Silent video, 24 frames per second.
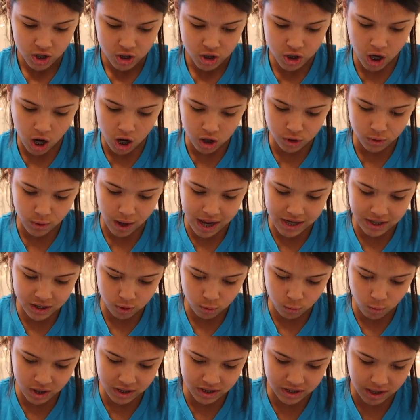She also
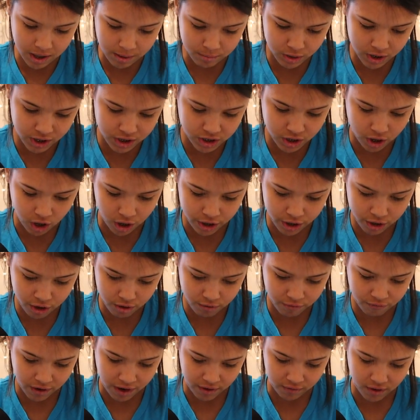asked, what subjects are
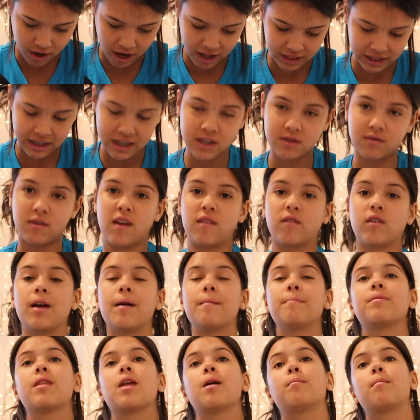your favorite and least
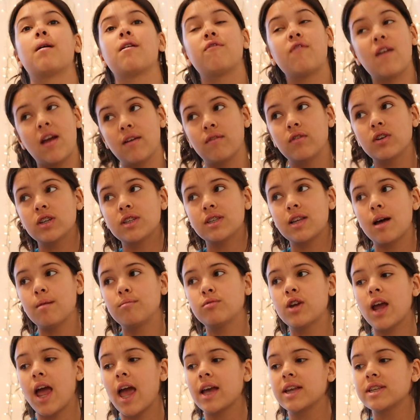favorite? My favorite
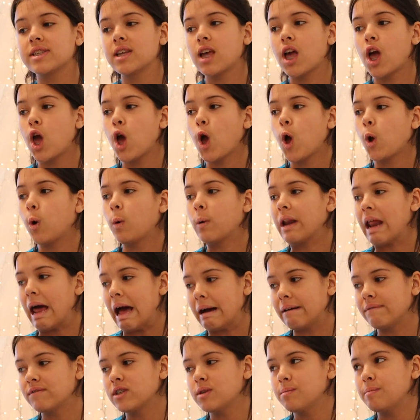subjects would
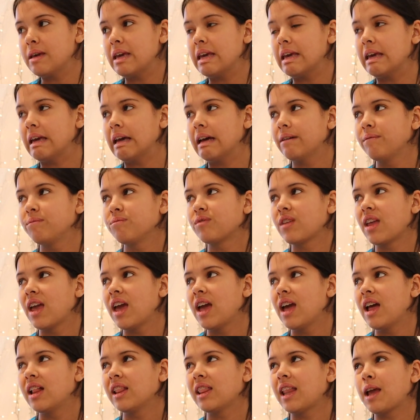have to be
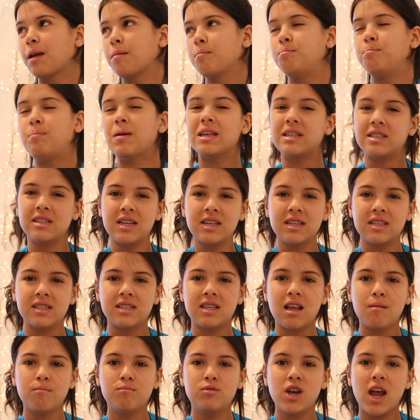like business
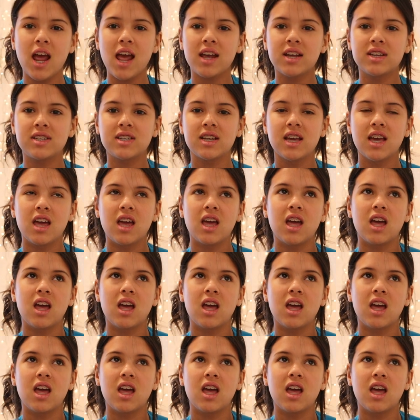subject,